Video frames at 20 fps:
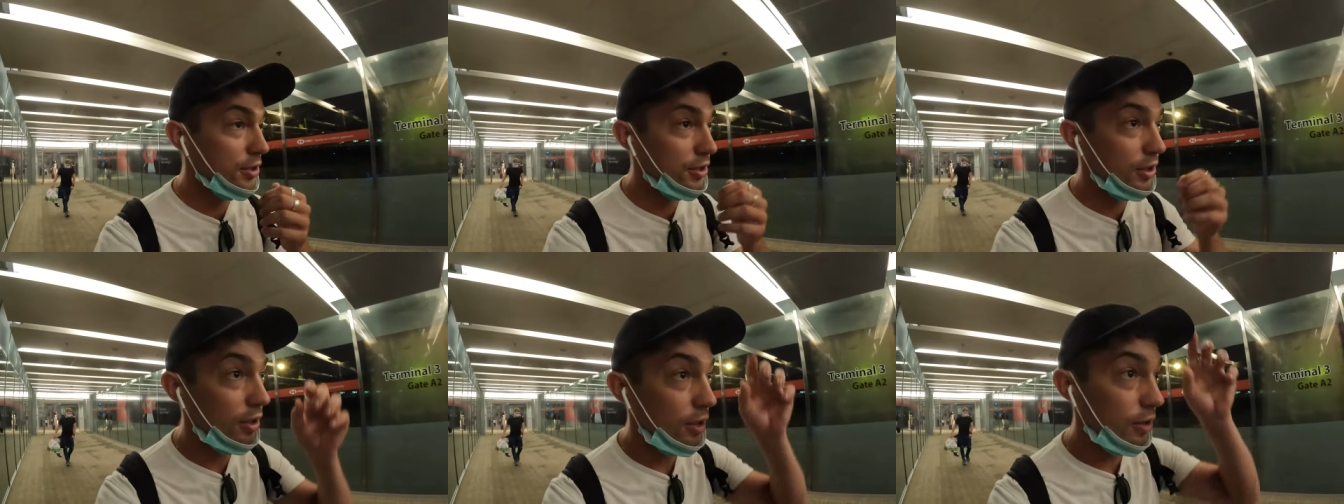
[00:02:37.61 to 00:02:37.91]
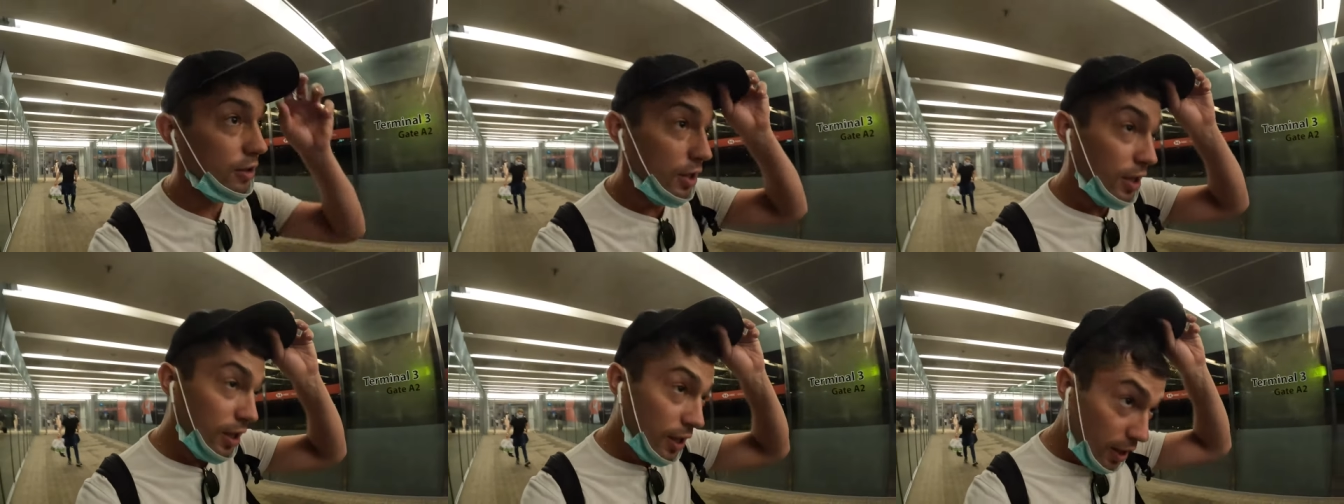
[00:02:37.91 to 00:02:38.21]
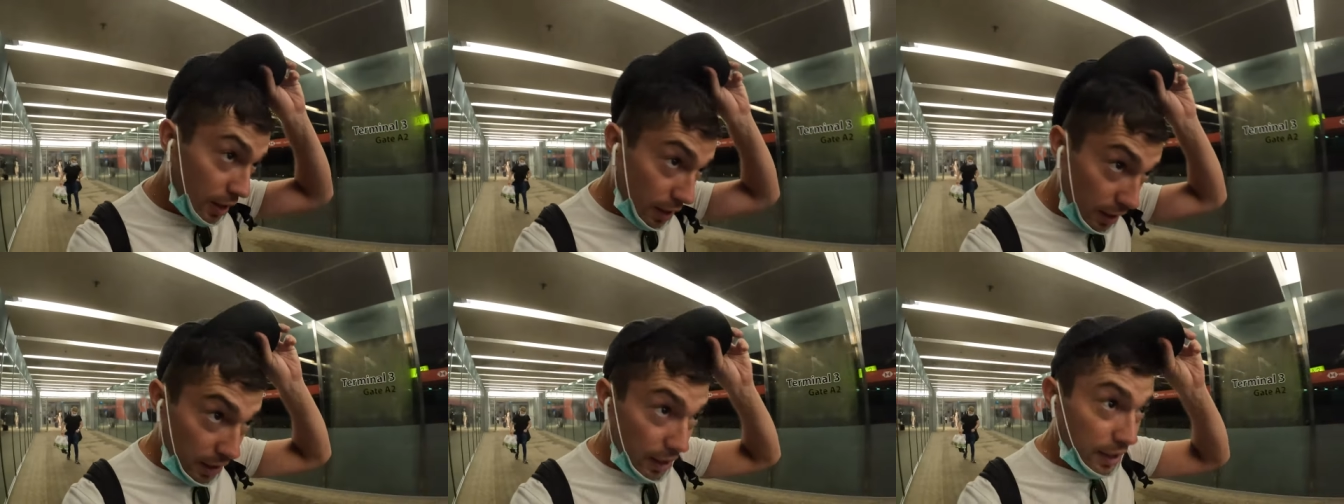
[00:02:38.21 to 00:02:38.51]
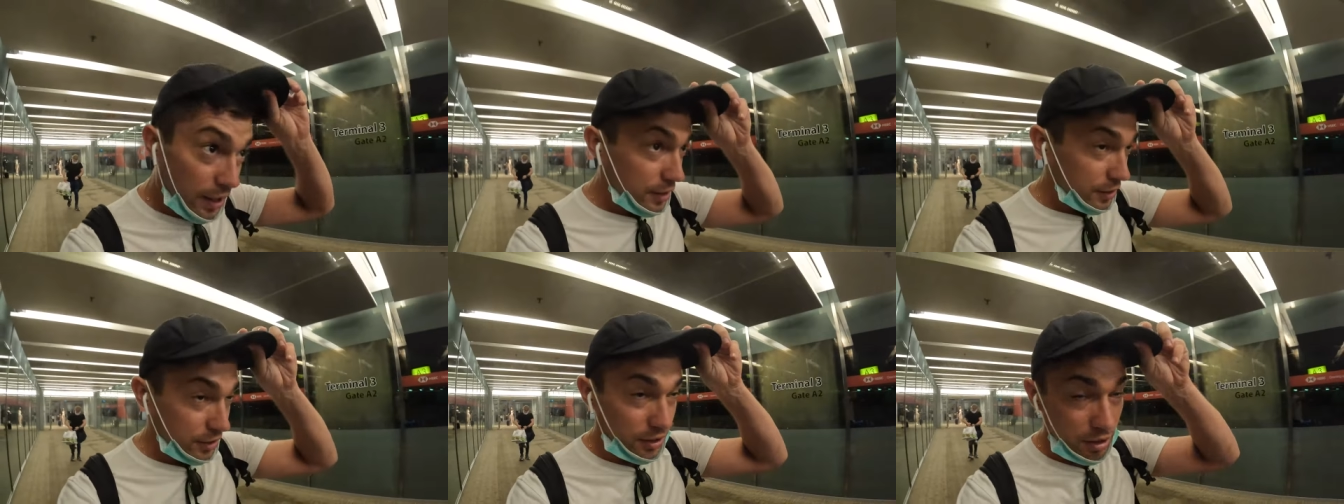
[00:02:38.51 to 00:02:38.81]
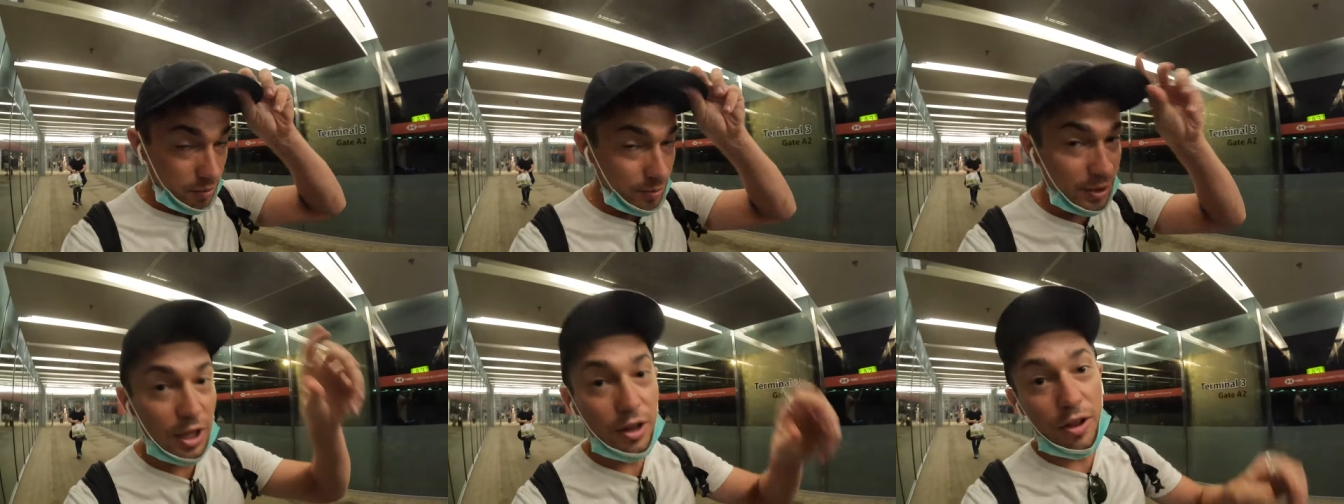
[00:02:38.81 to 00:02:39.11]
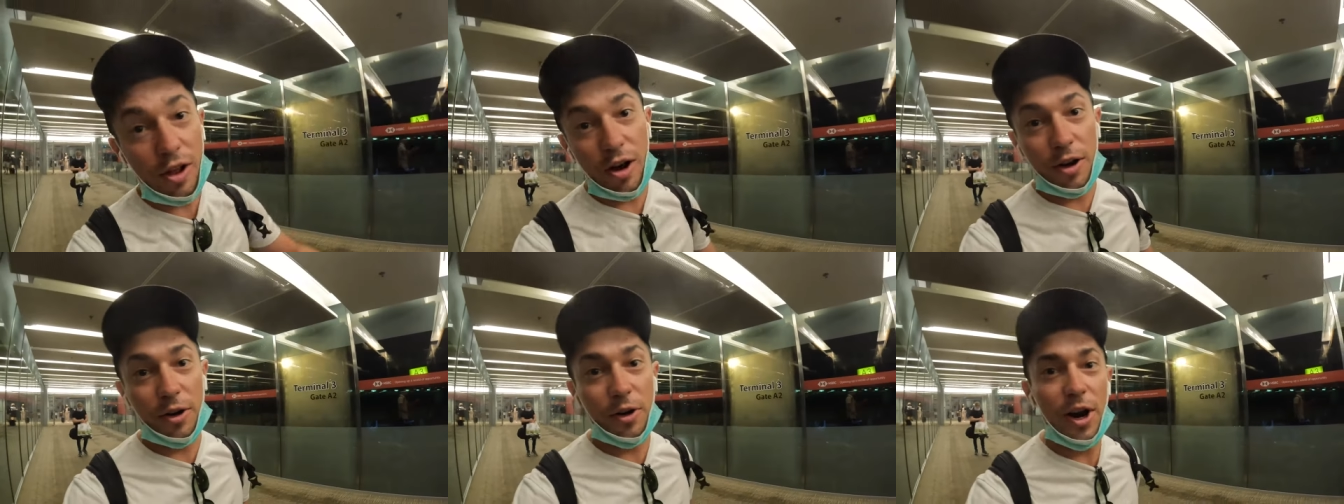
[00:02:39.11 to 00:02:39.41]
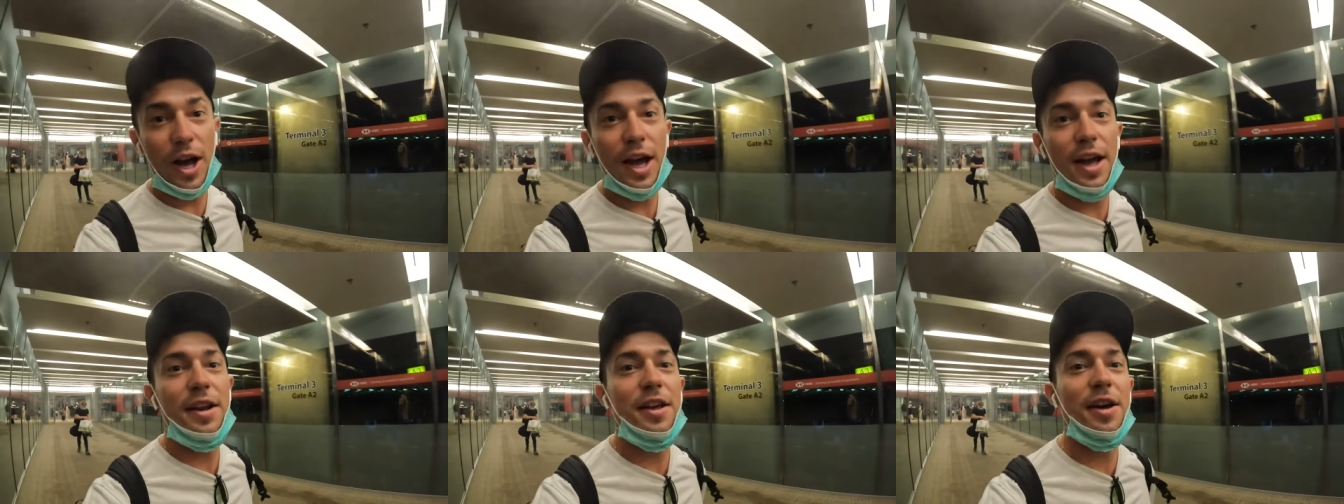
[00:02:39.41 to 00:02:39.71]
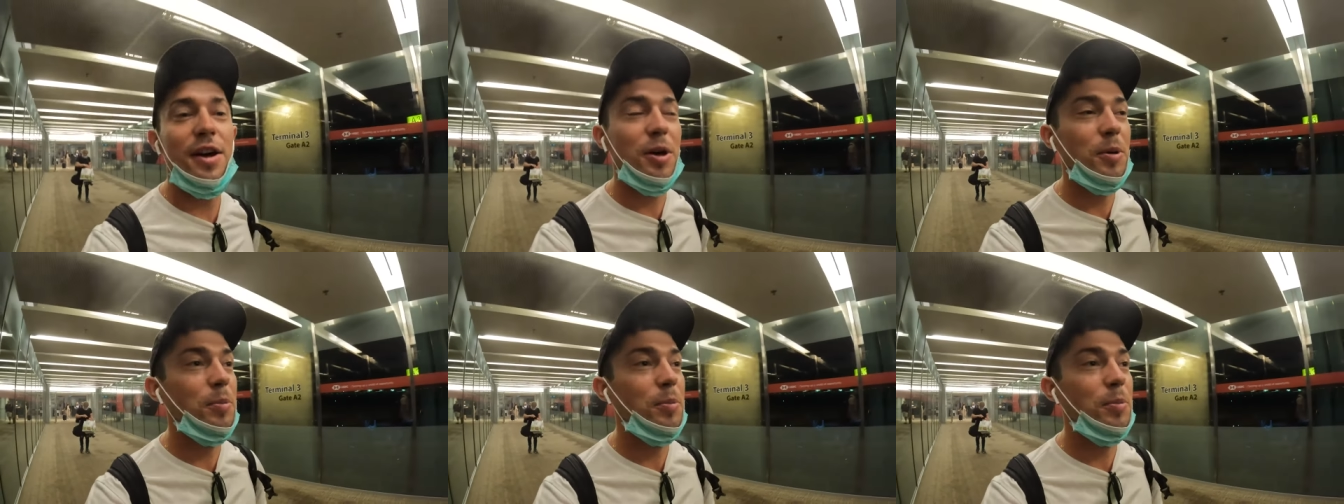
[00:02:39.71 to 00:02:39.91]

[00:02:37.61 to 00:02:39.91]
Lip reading: So it's going to be a long ride,